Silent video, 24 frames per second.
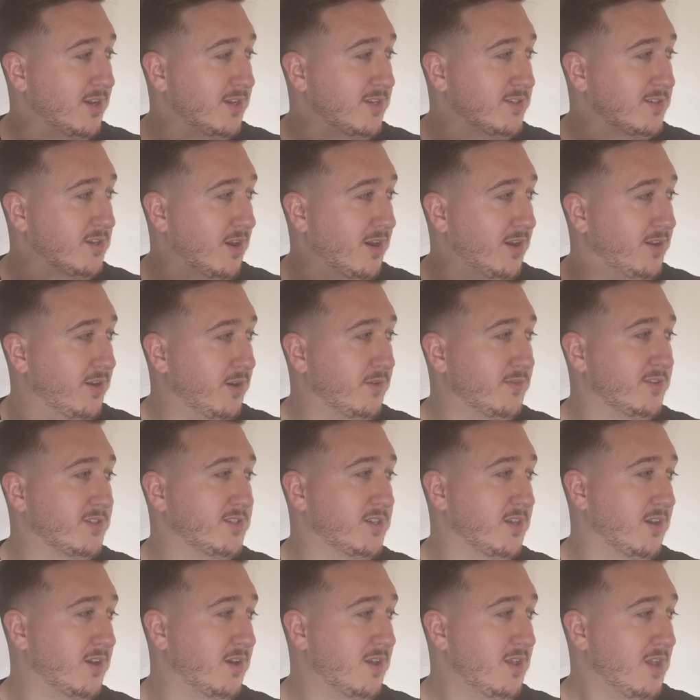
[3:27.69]
He's going over
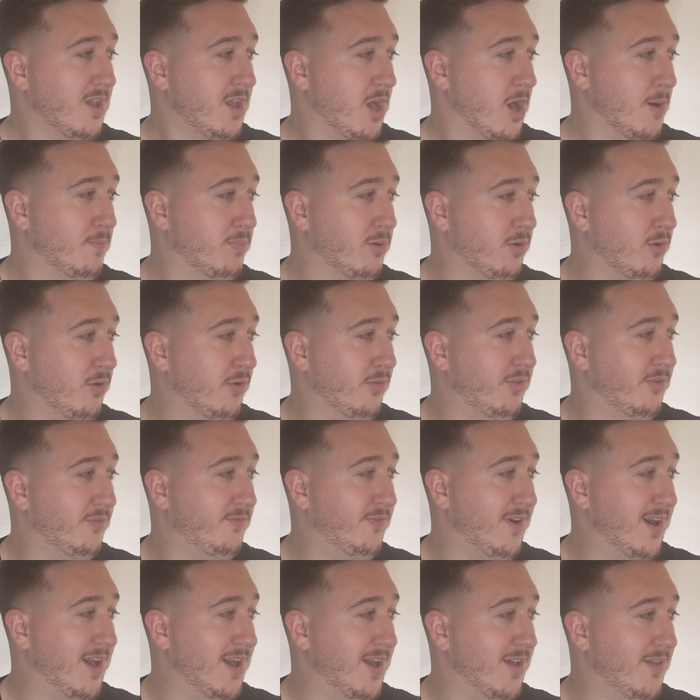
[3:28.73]
to applaud the
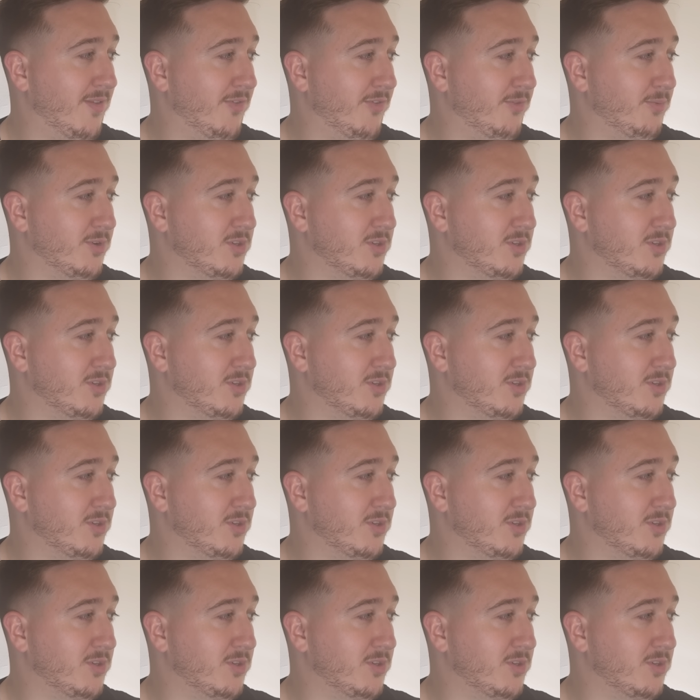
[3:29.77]
fans,